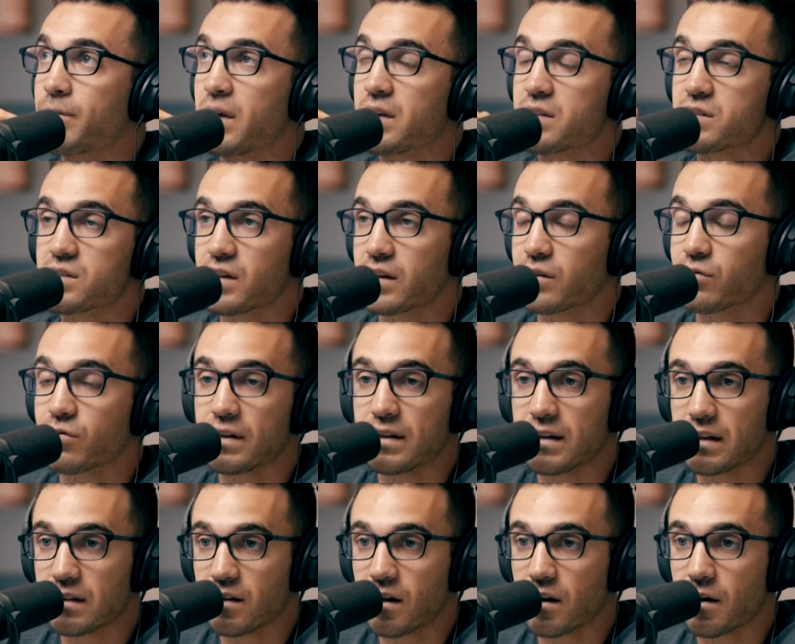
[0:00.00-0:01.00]
it's like
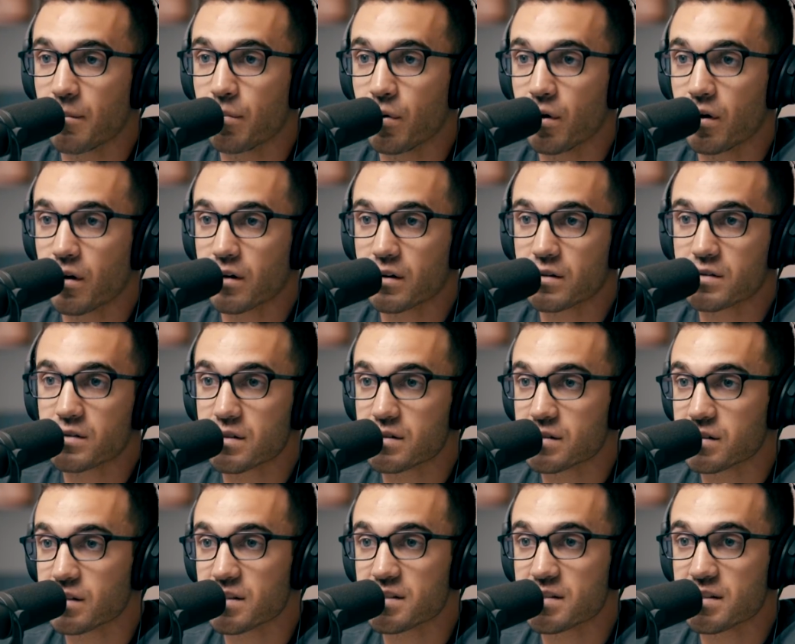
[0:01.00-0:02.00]
reading a lot of books.
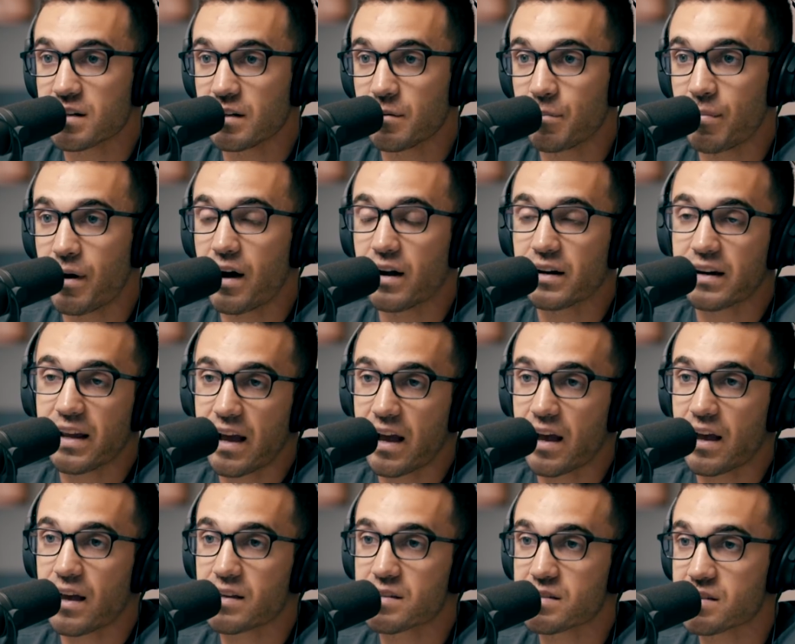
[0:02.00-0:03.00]
It's listening to
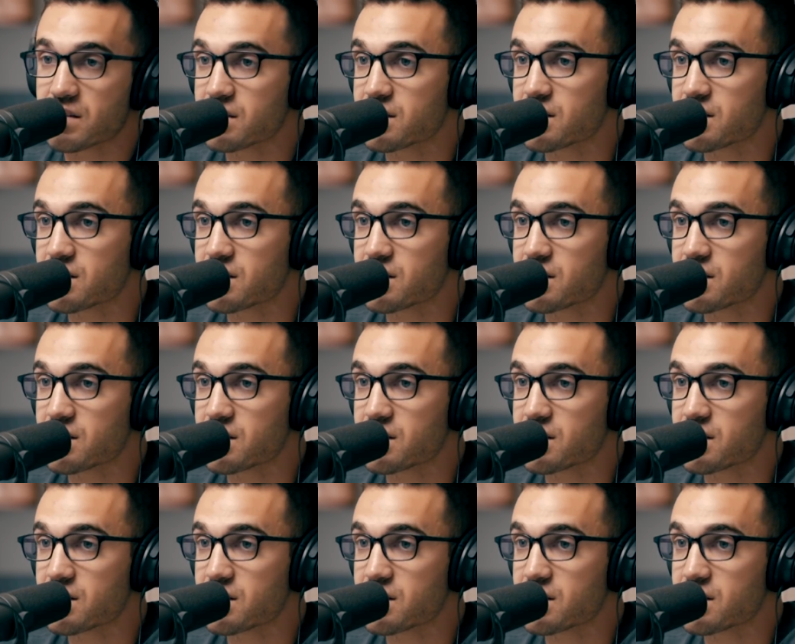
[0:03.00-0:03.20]
podcasts. Yeah.